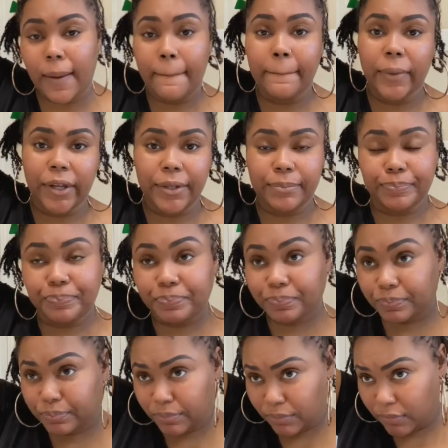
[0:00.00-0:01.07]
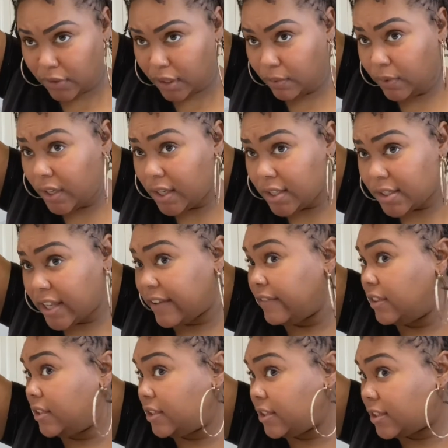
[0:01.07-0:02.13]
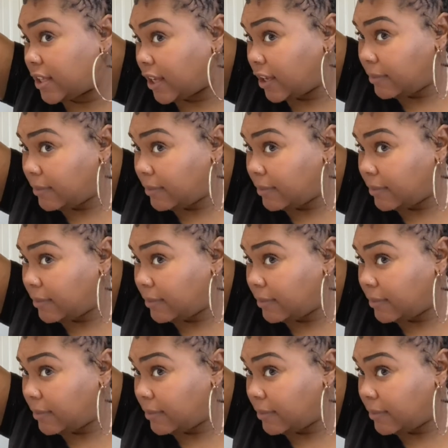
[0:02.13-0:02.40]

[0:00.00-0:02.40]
But we did 7 this time.